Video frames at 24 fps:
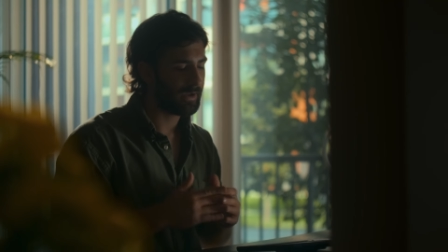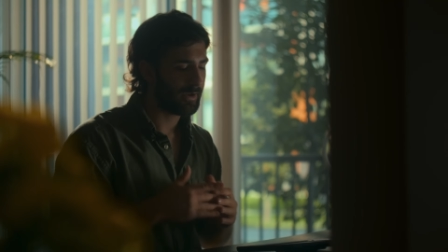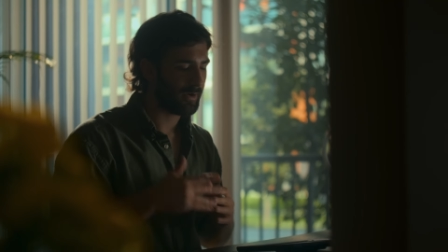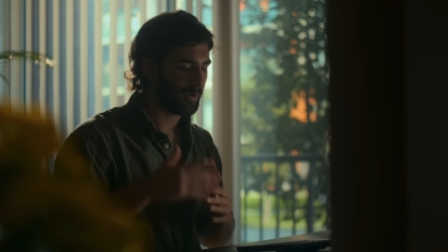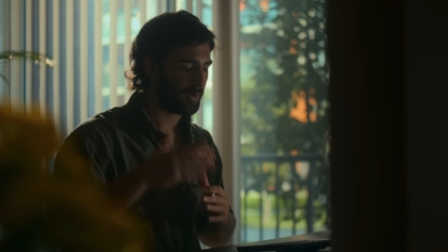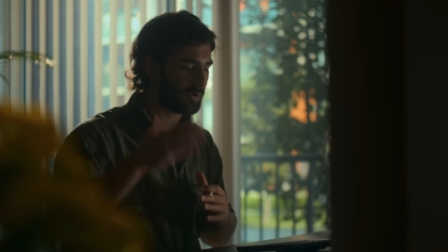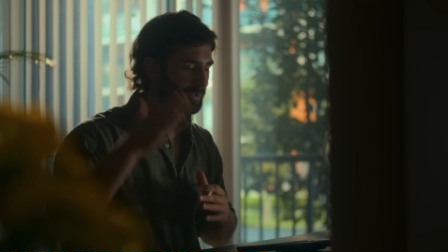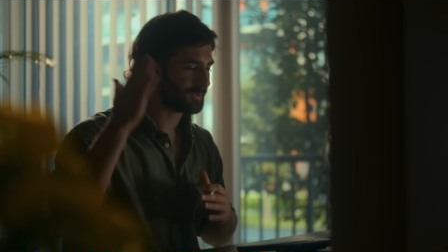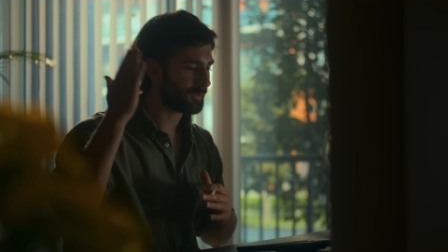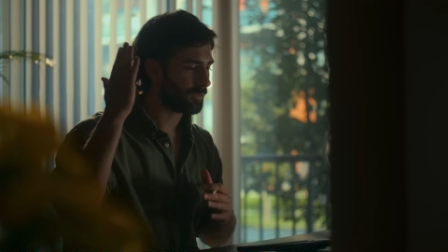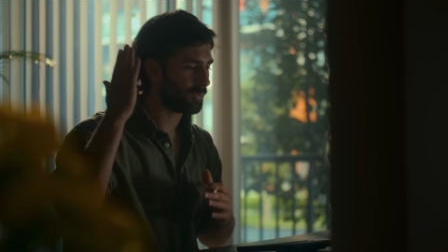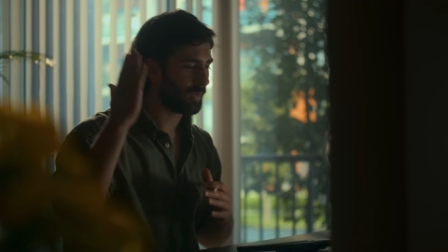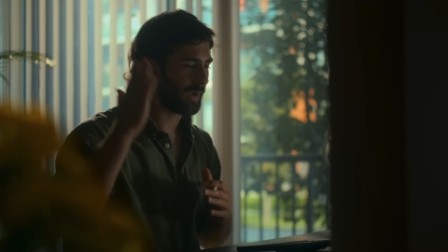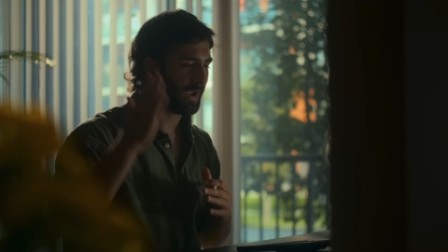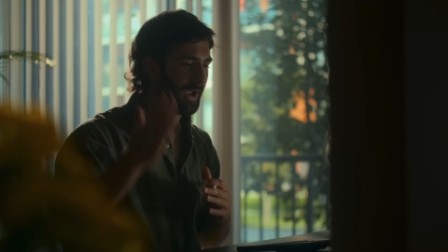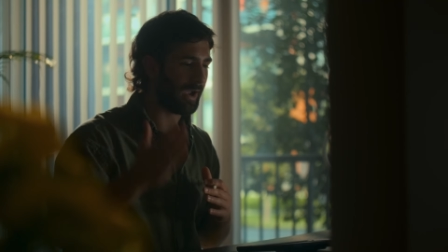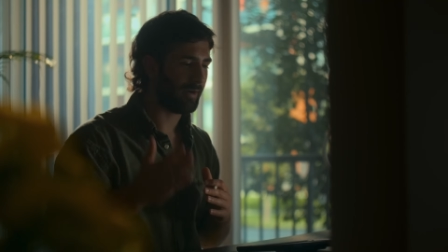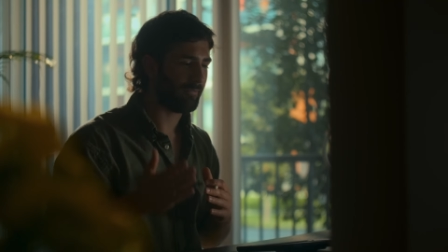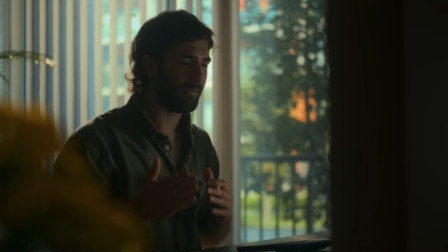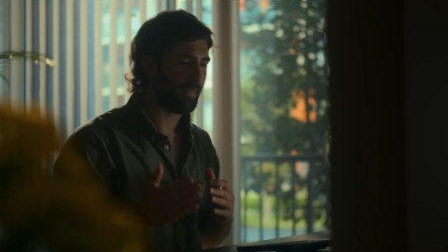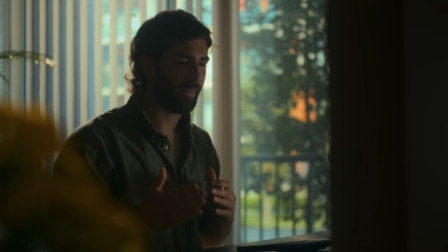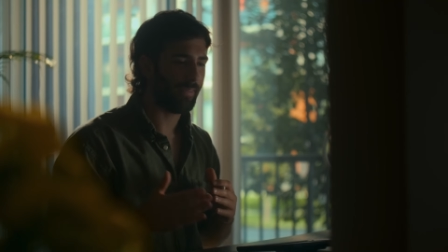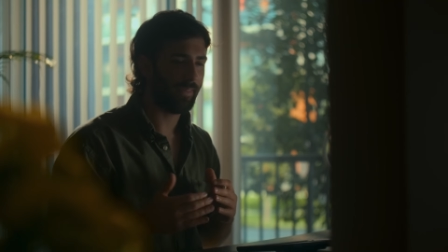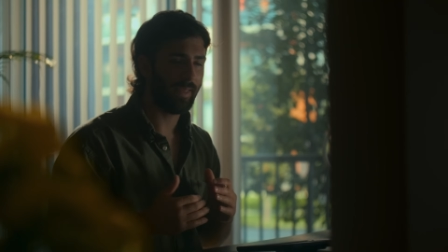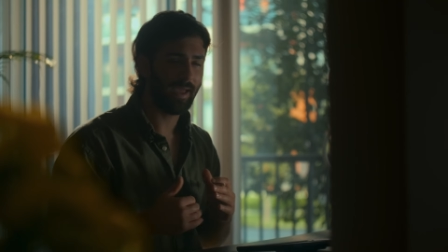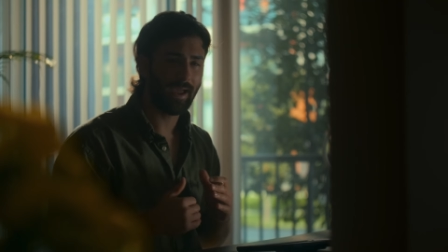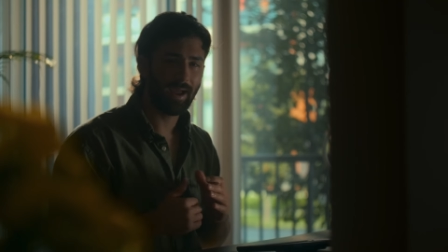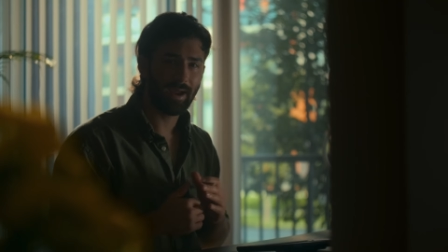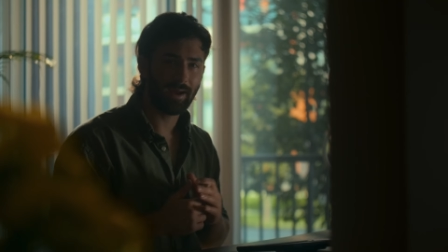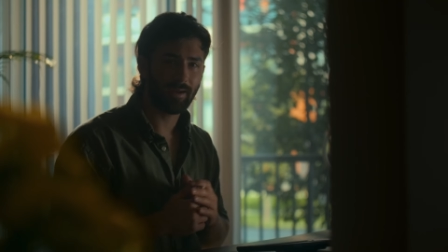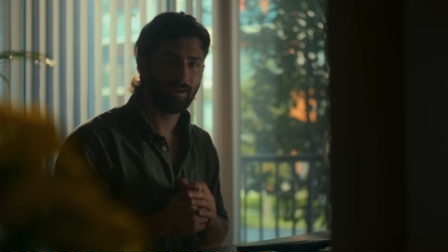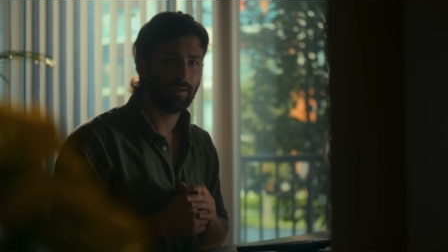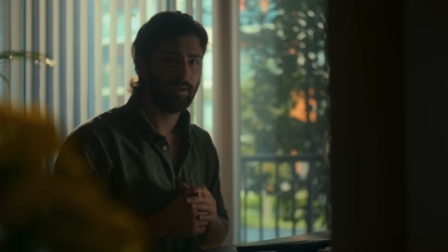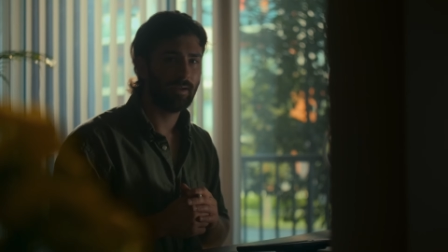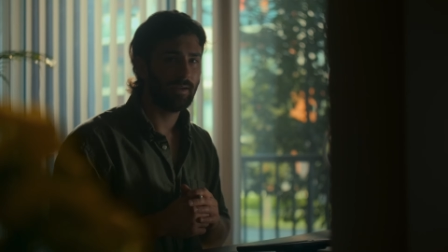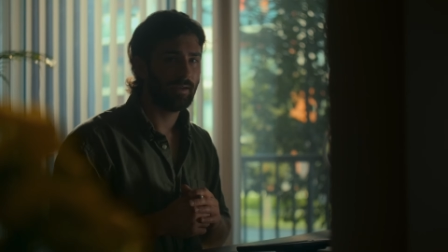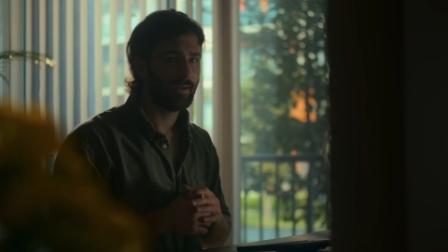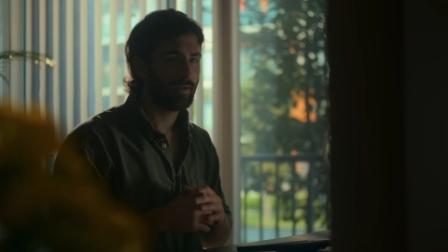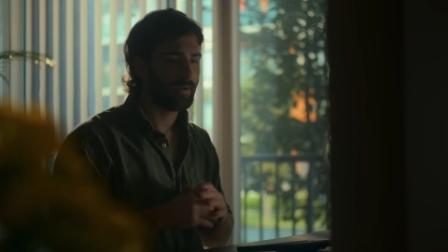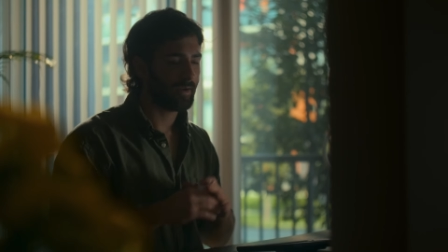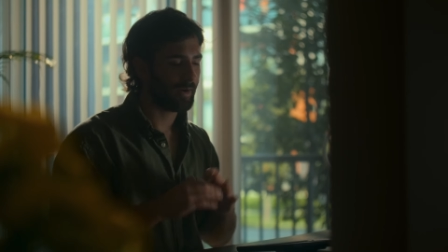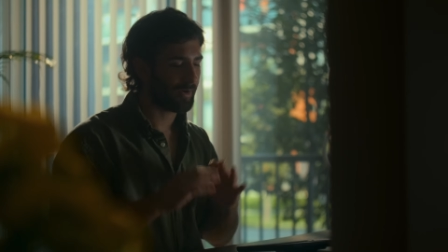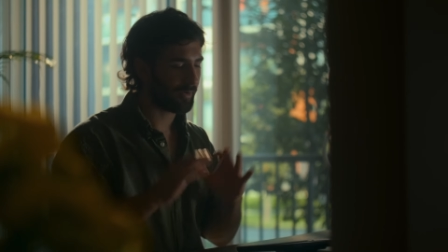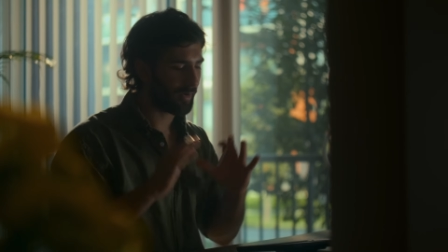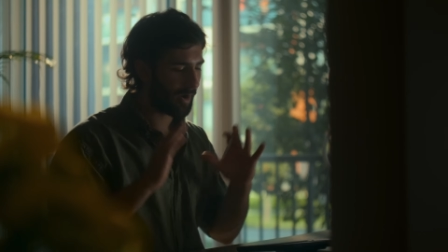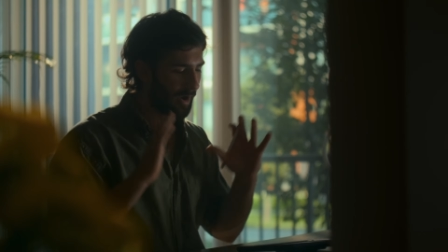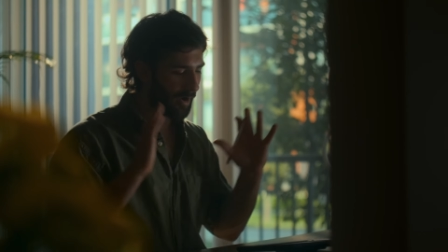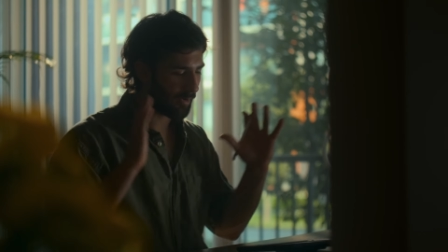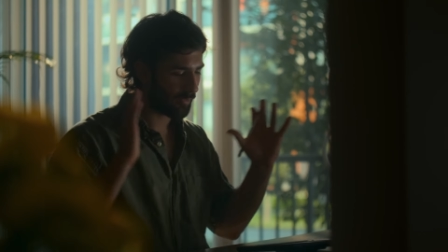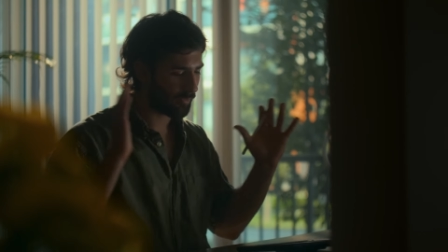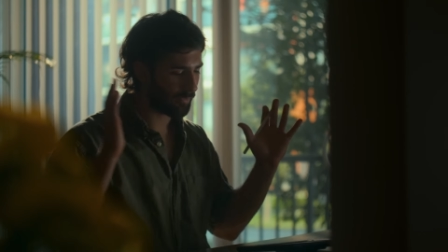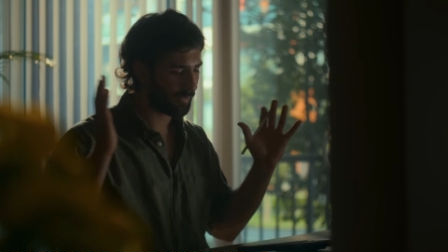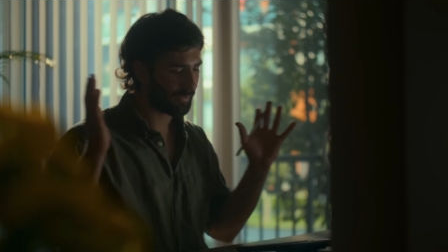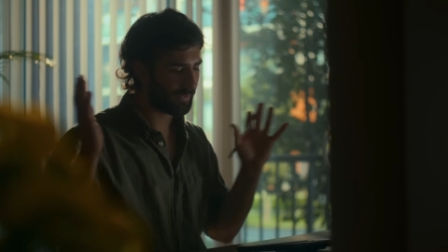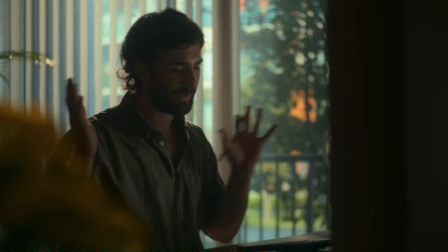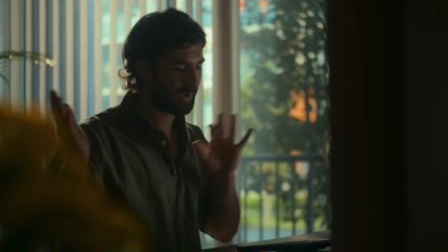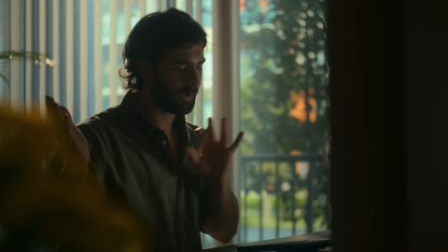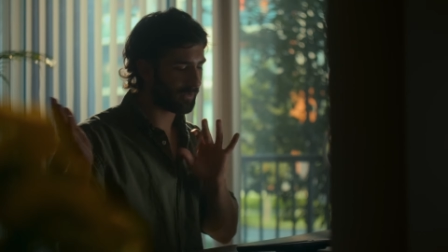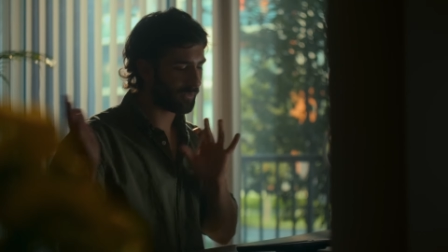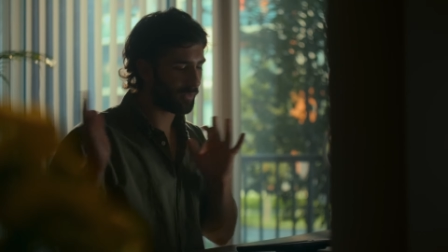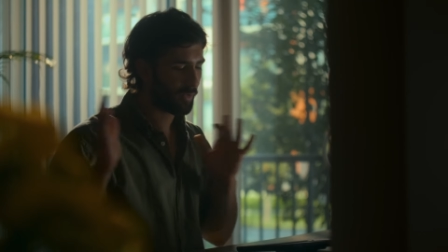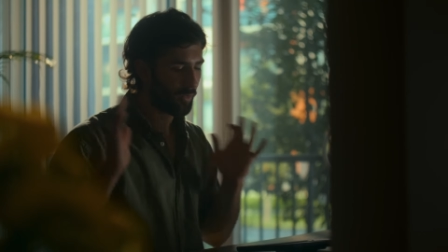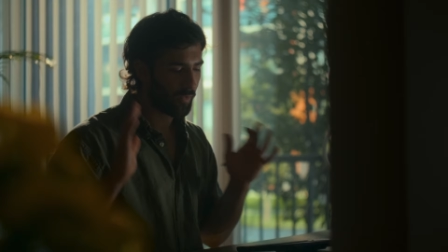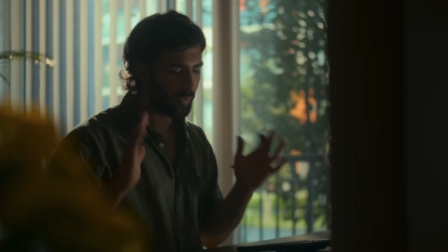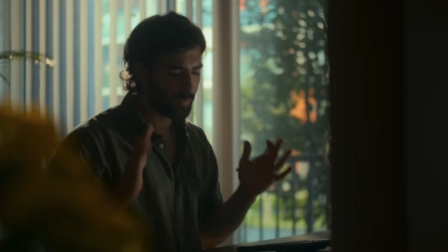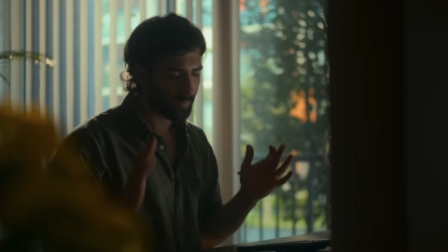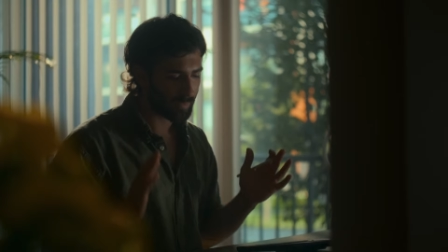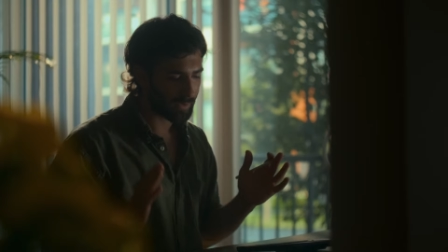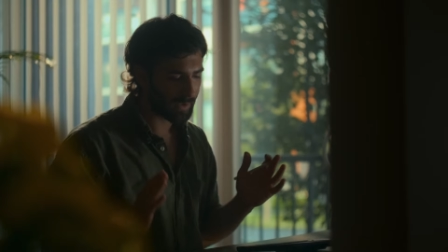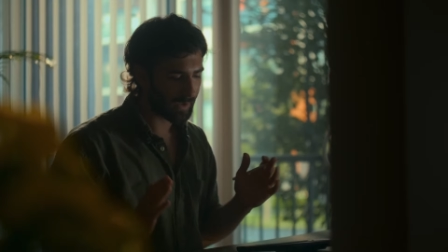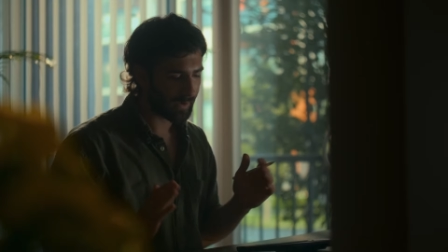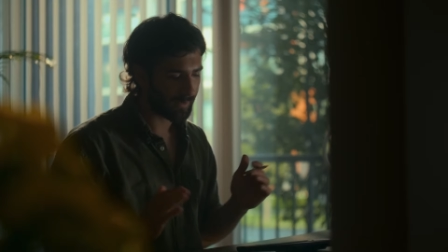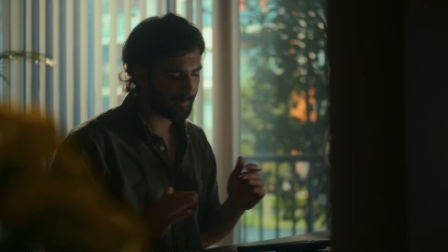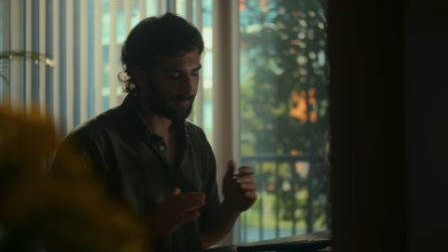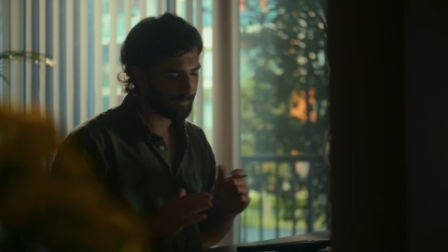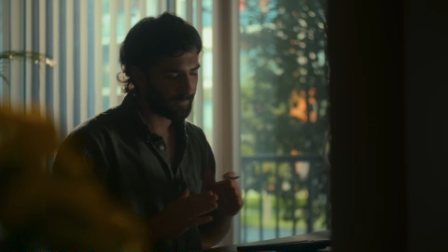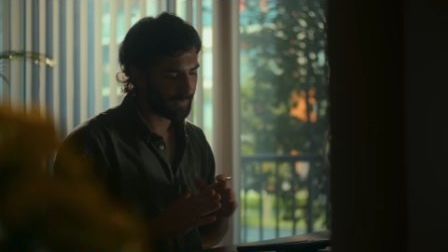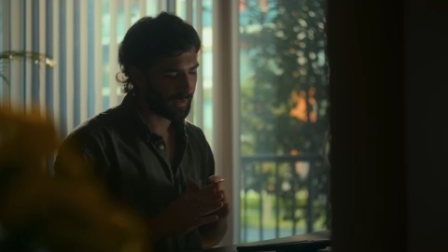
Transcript: Also we have a neg around the room, yeah,